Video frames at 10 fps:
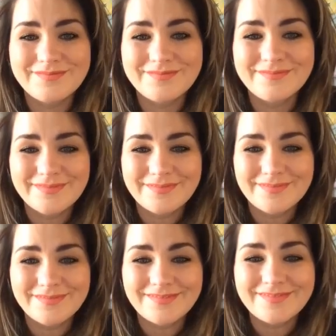
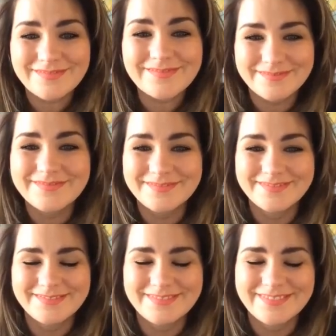
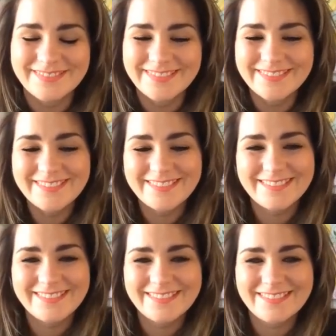
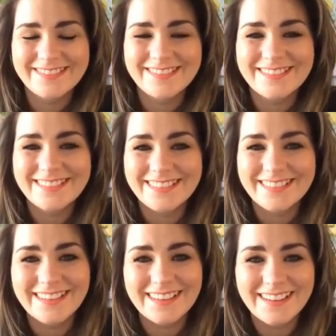
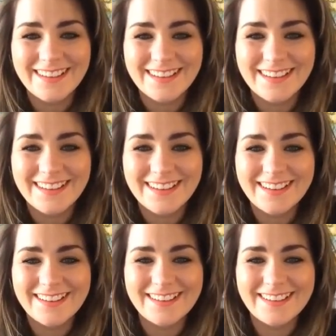
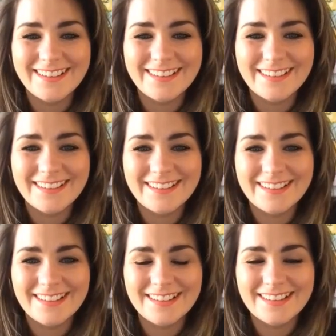
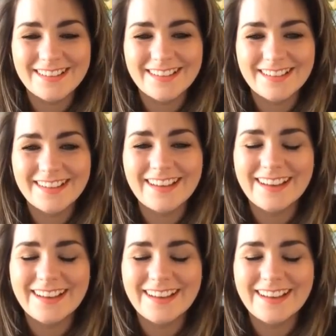No words are spoken by the person on screen.